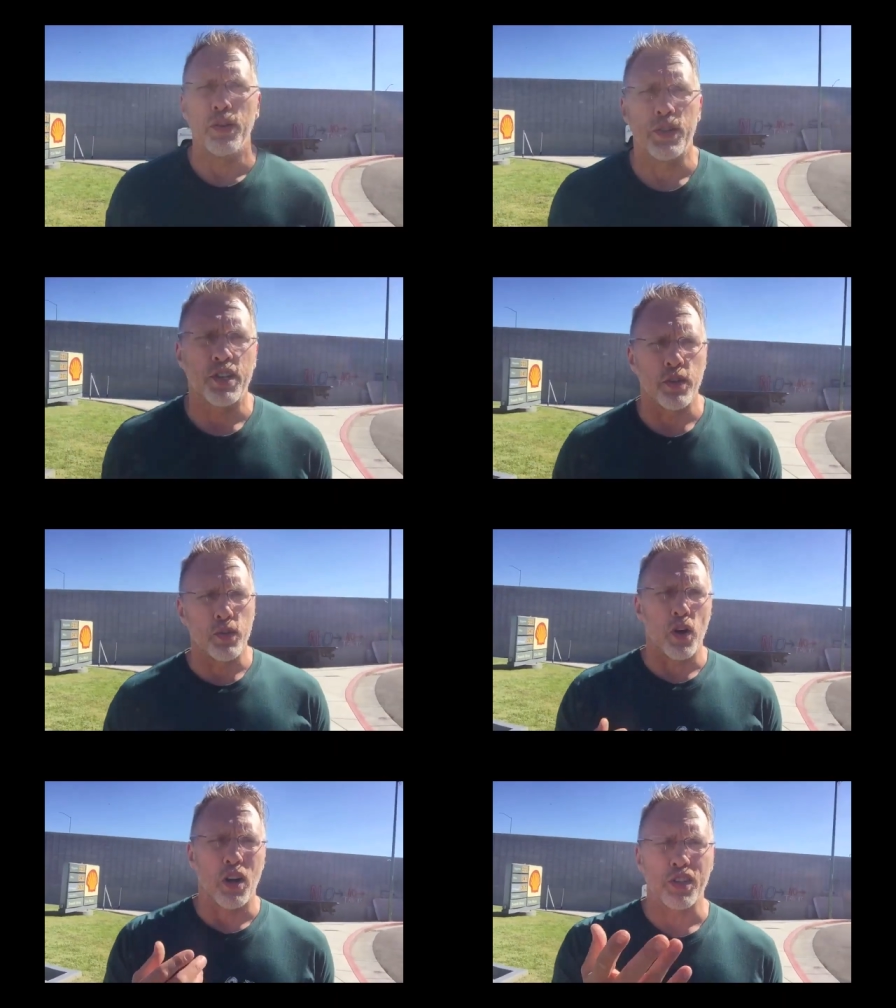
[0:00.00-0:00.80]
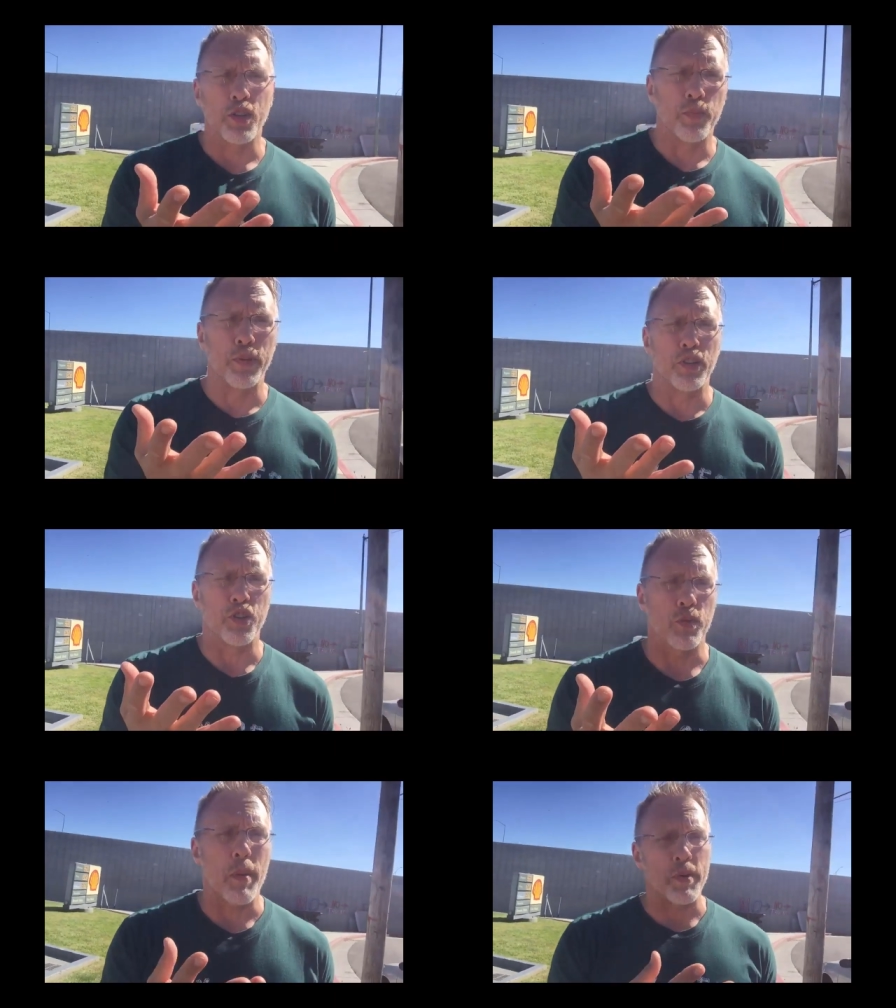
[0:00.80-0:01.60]
you to also
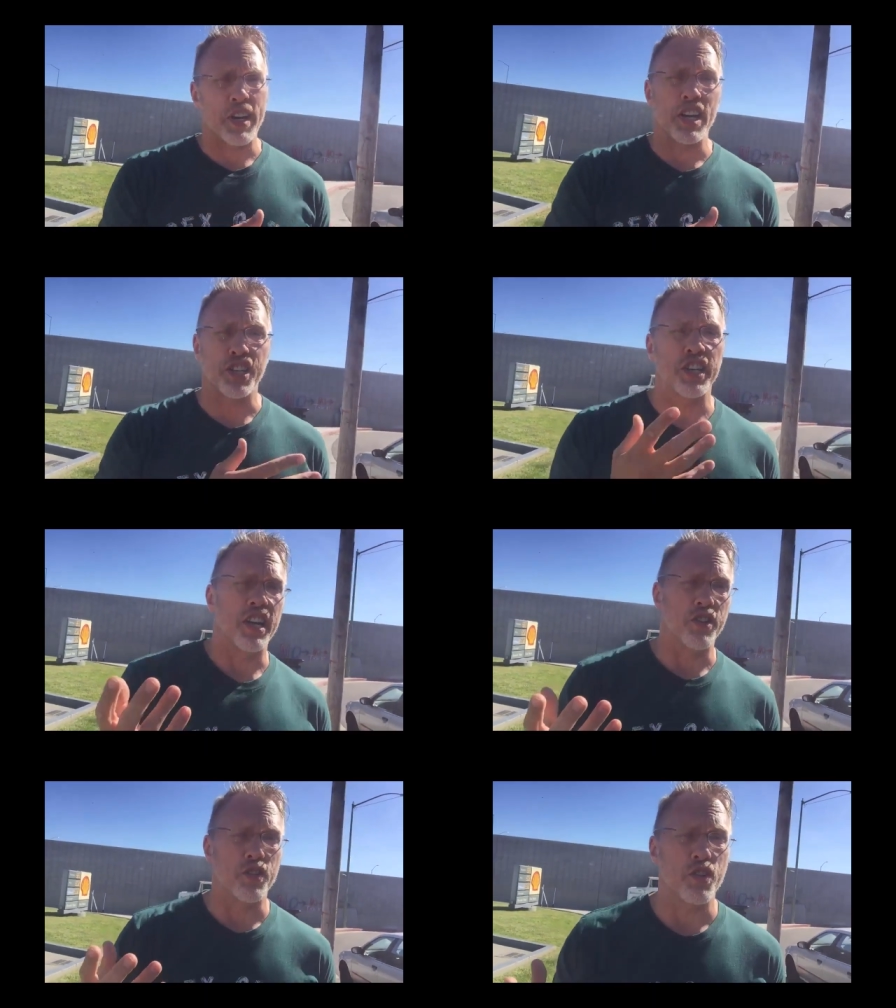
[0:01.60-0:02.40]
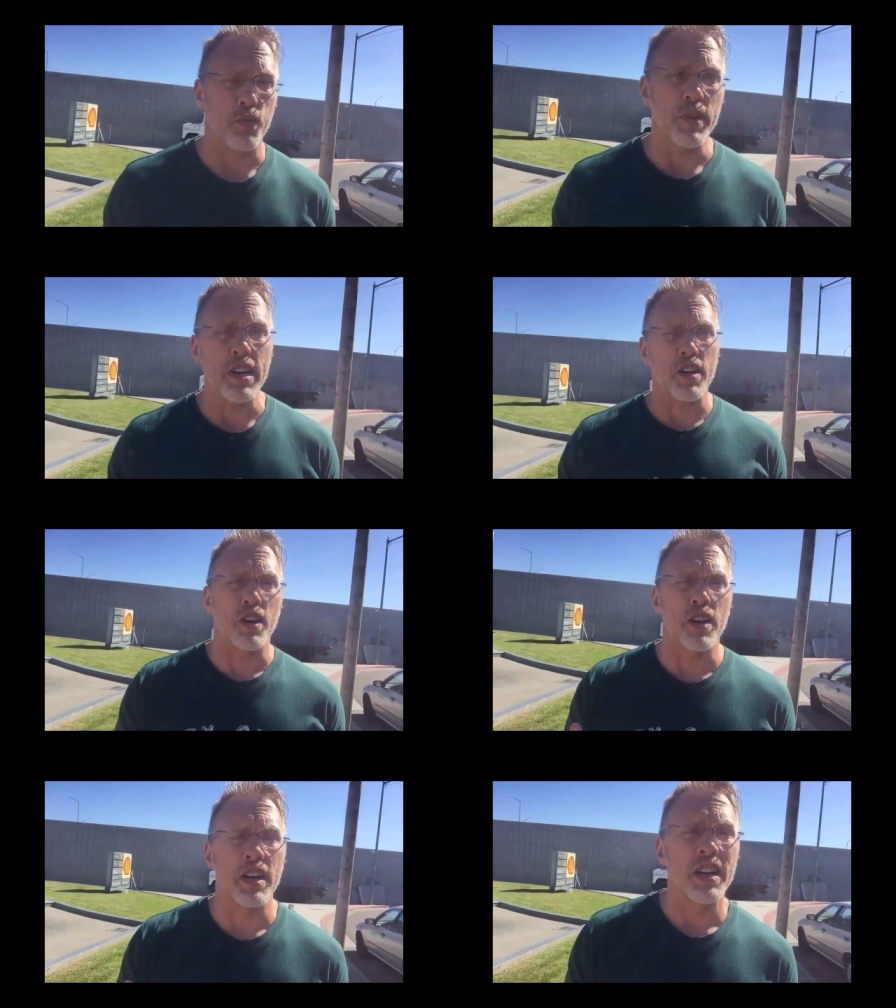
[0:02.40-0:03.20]
build your reputation and your
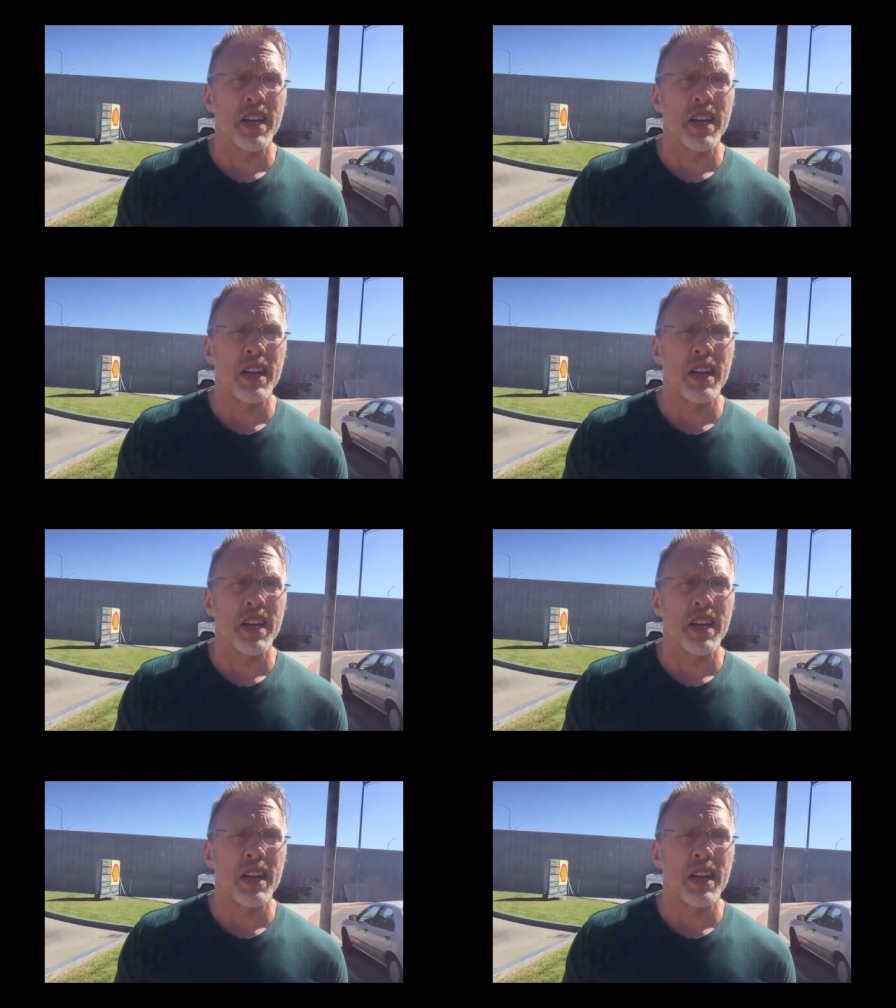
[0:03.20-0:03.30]
career